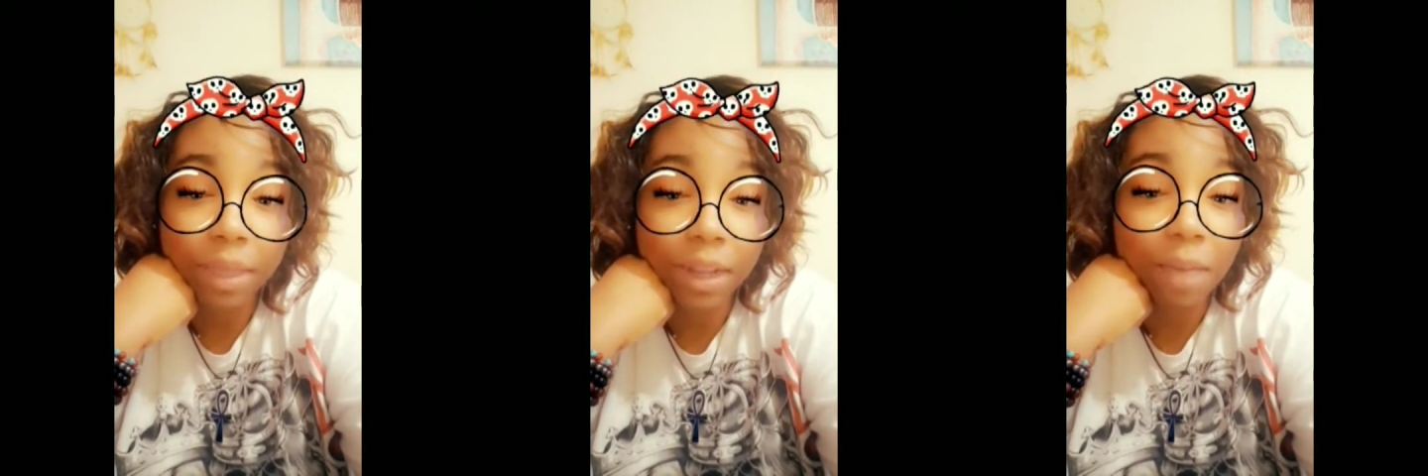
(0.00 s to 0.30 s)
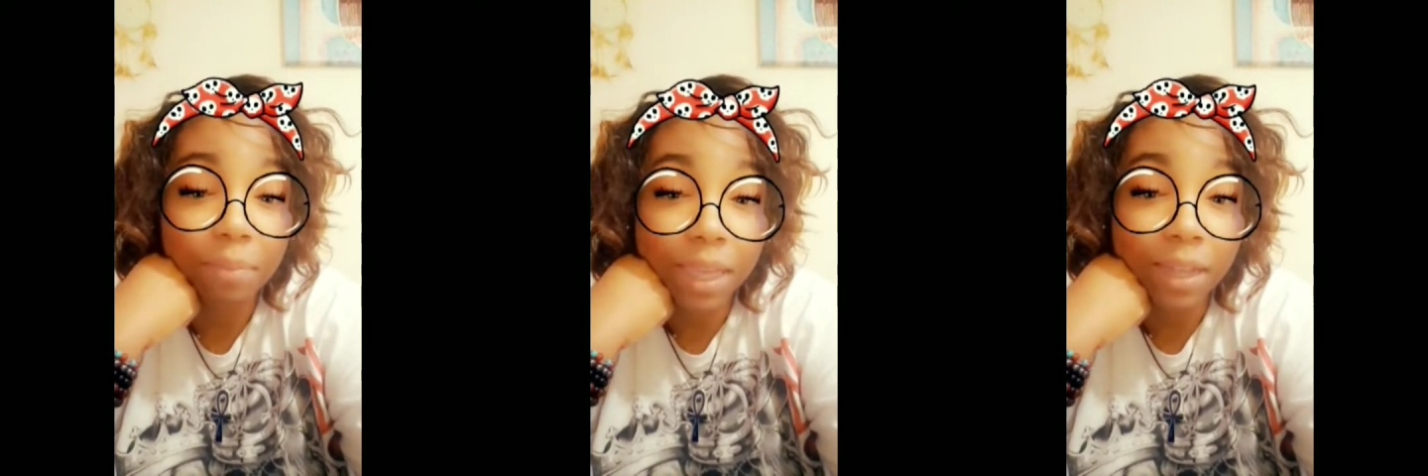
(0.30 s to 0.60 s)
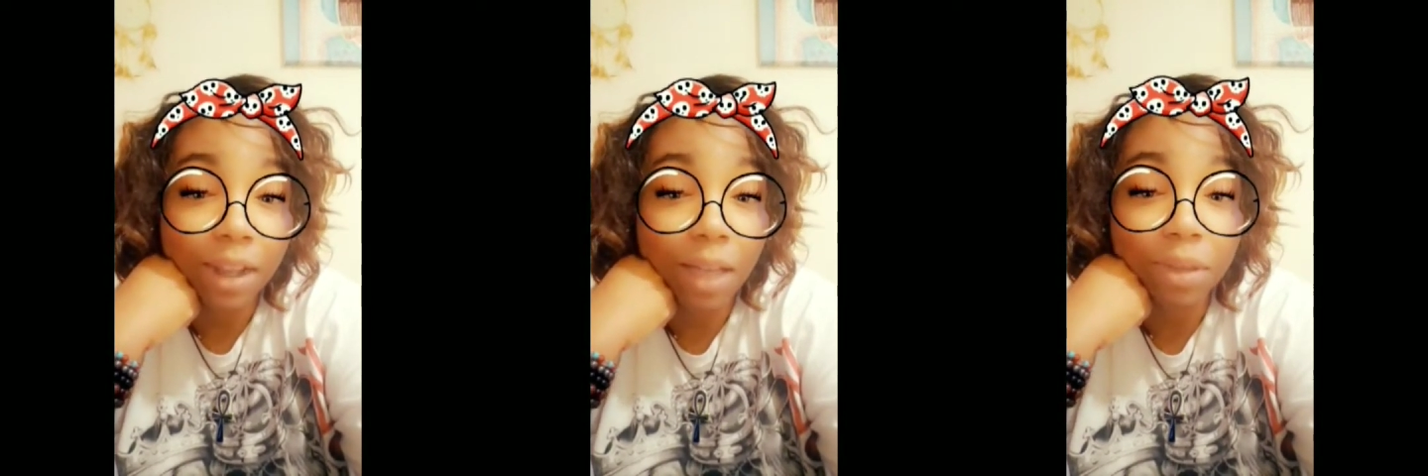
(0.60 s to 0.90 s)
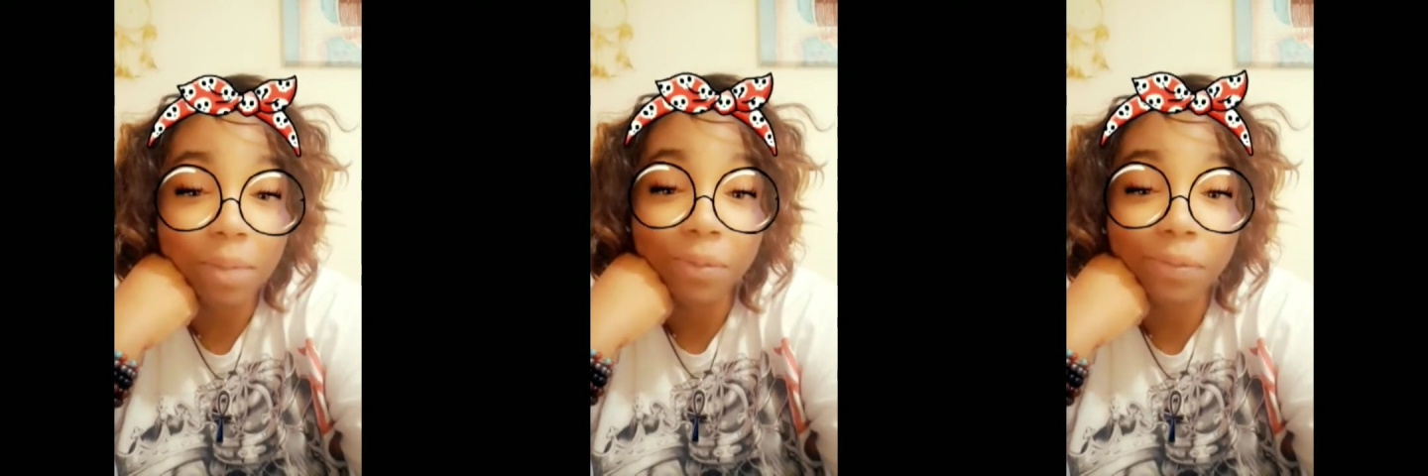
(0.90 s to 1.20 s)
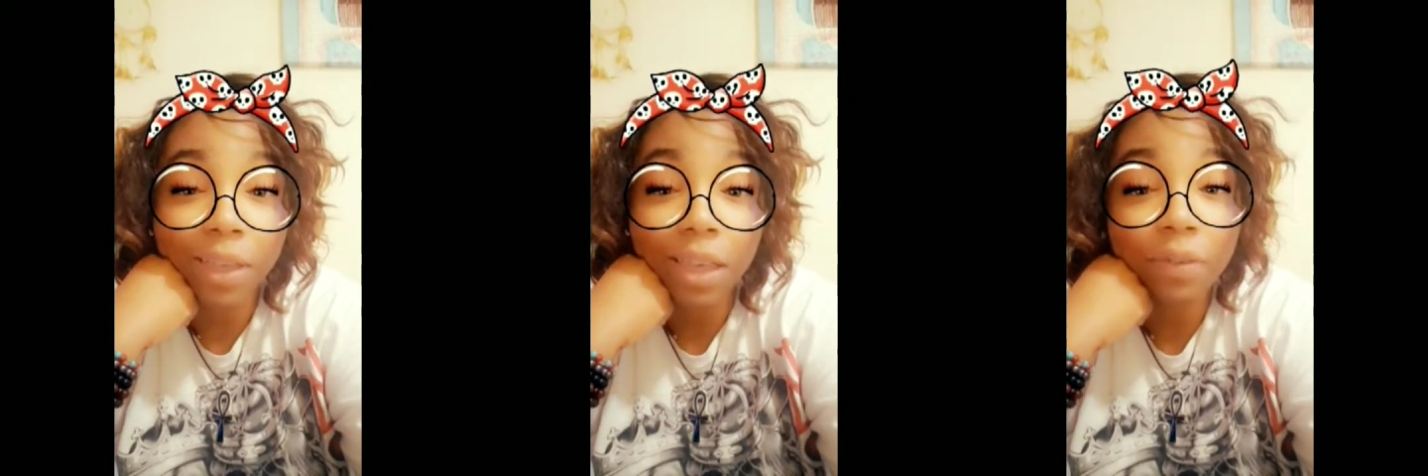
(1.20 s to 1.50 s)
And I mean it. I'm coming
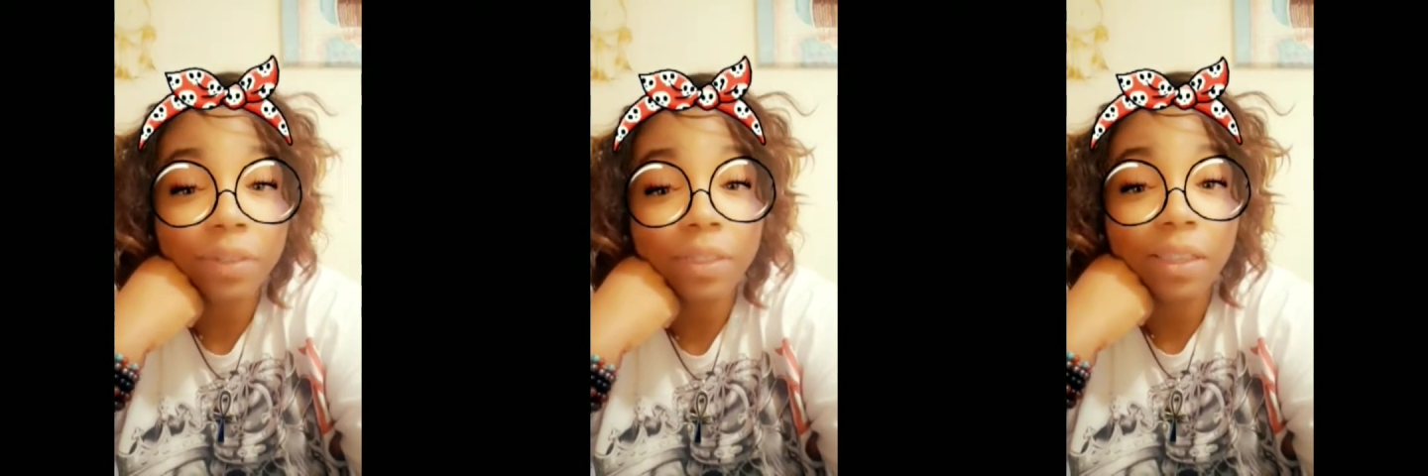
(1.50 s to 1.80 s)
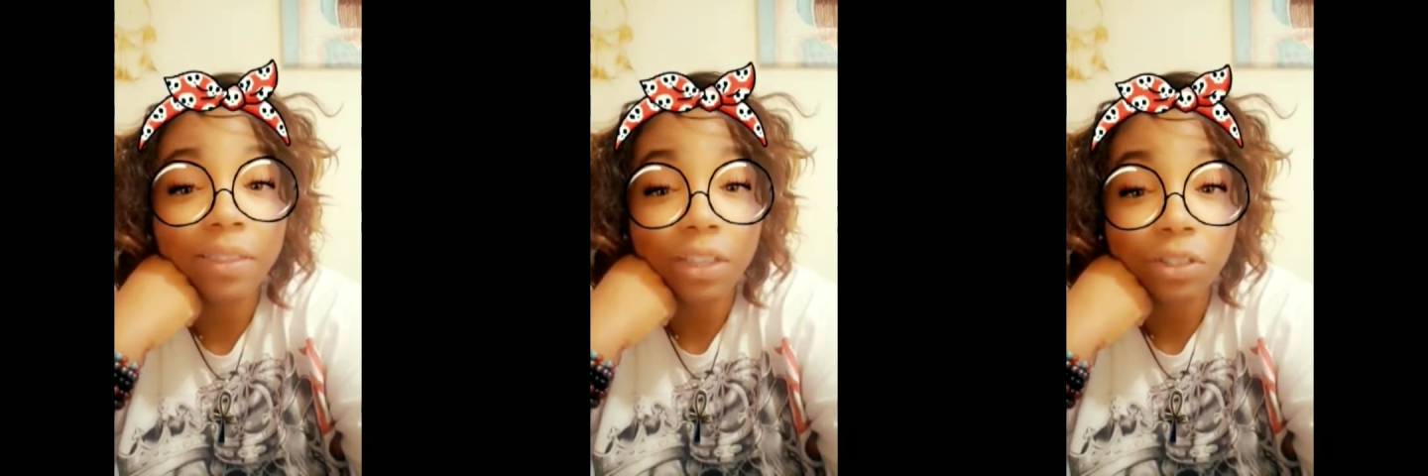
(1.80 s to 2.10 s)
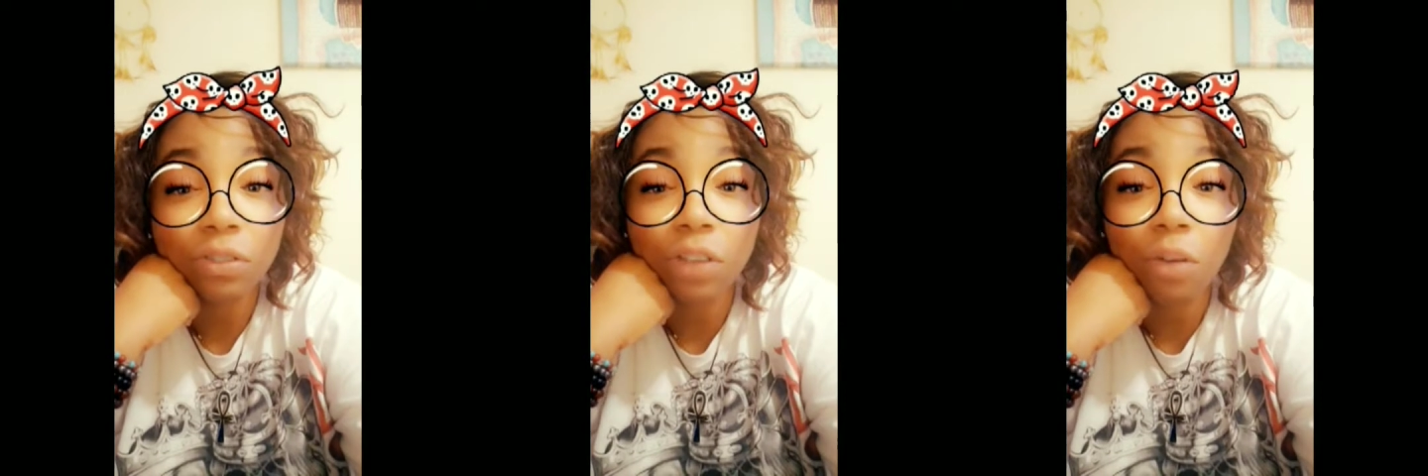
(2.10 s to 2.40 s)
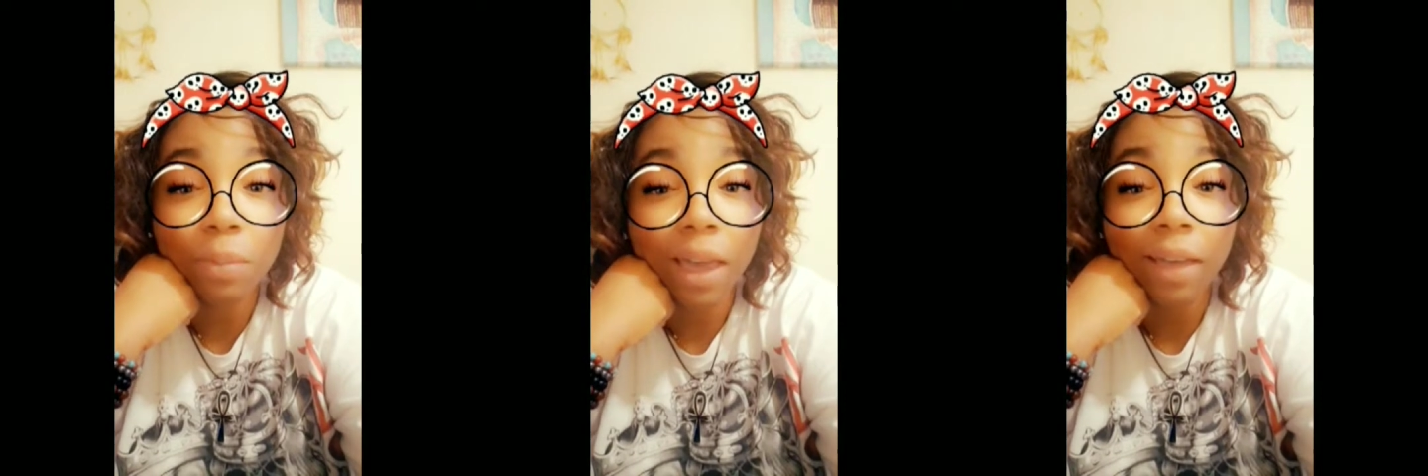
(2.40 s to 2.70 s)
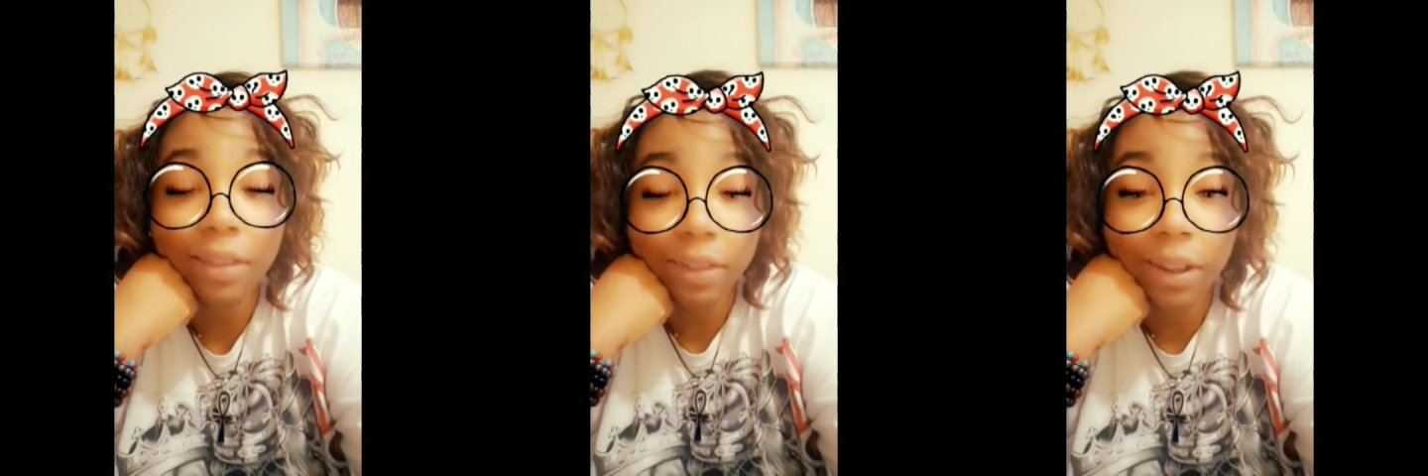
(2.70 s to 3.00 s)
for everything that you told me I
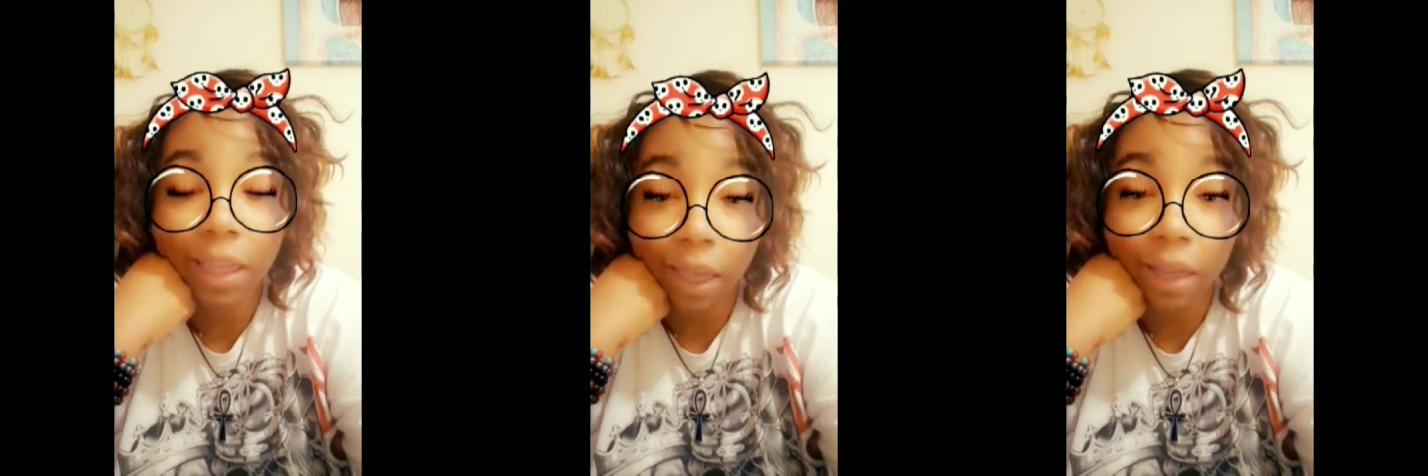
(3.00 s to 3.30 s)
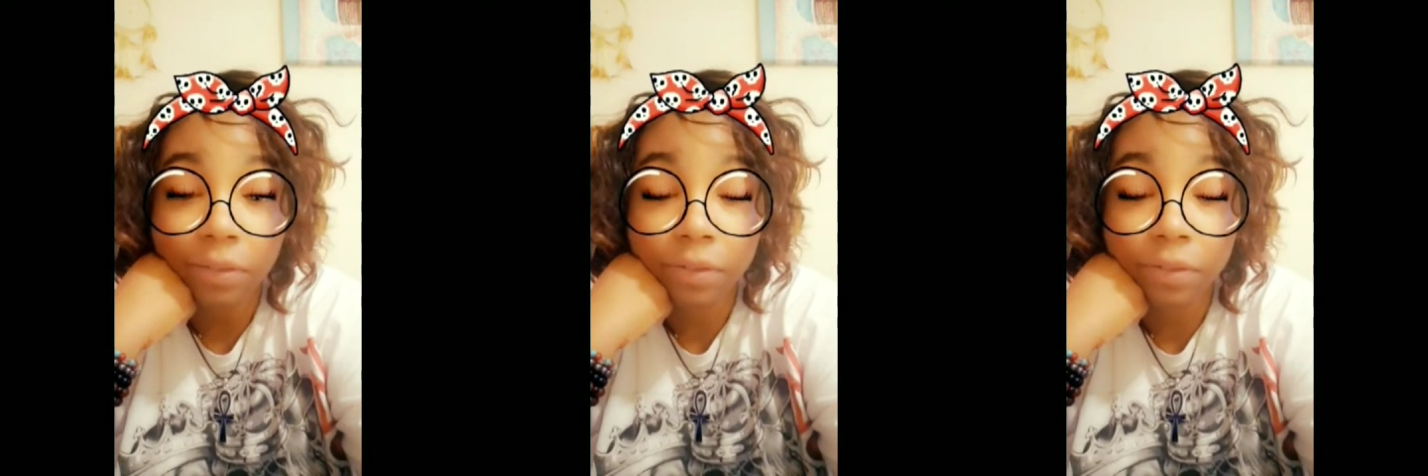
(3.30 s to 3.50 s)
couldn't have.